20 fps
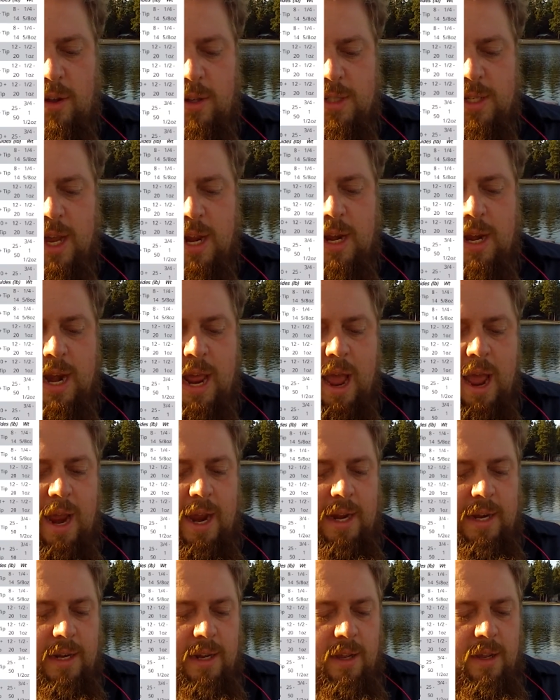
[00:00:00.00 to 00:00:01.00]
It's got
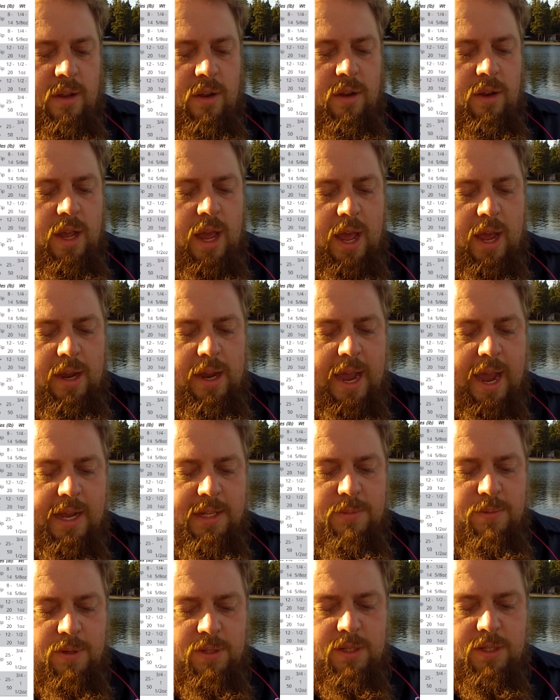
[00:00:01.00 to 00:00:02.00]
9
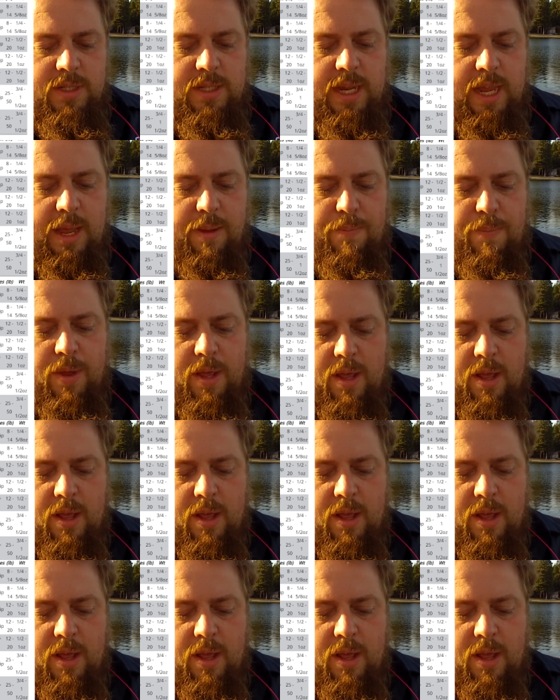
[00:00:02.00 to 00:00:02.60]
guides plus a tip.